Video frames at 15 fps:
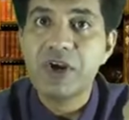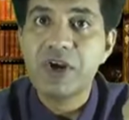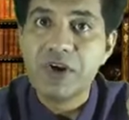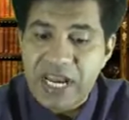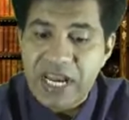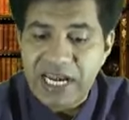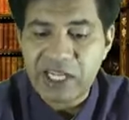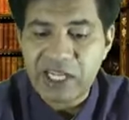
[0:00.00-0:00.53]

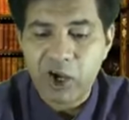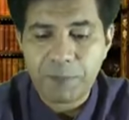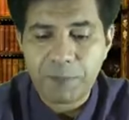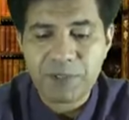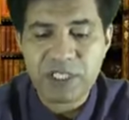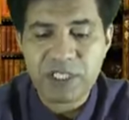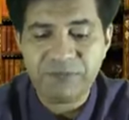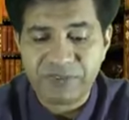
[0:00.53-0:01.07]
Read the
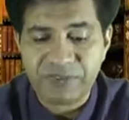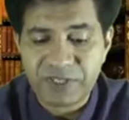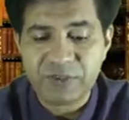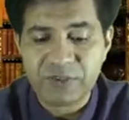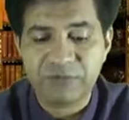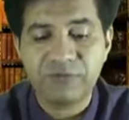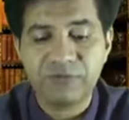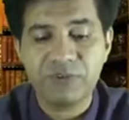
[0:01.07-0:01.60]
options
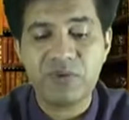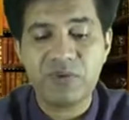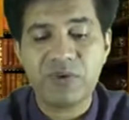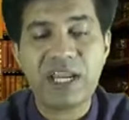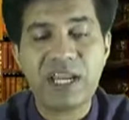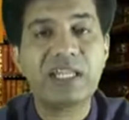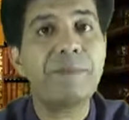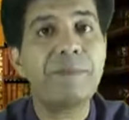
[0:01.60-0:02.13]
first, you
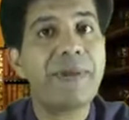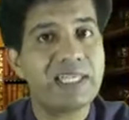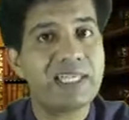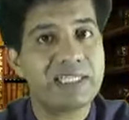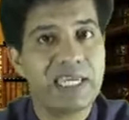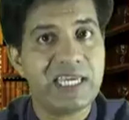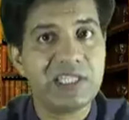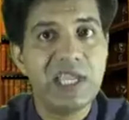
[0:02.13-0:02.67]
read the
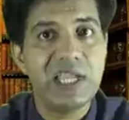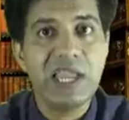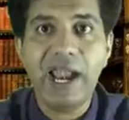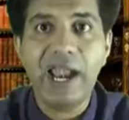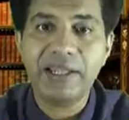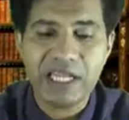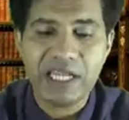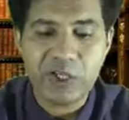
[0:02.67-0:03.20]
passage
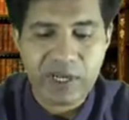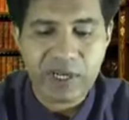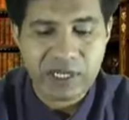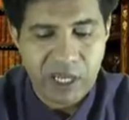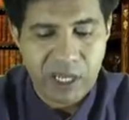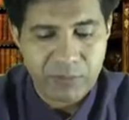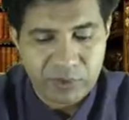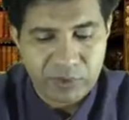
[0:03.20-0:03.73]
and then you can
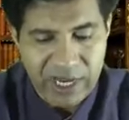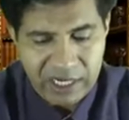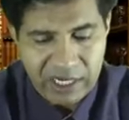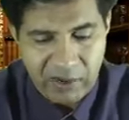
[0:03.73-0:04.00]
come to that.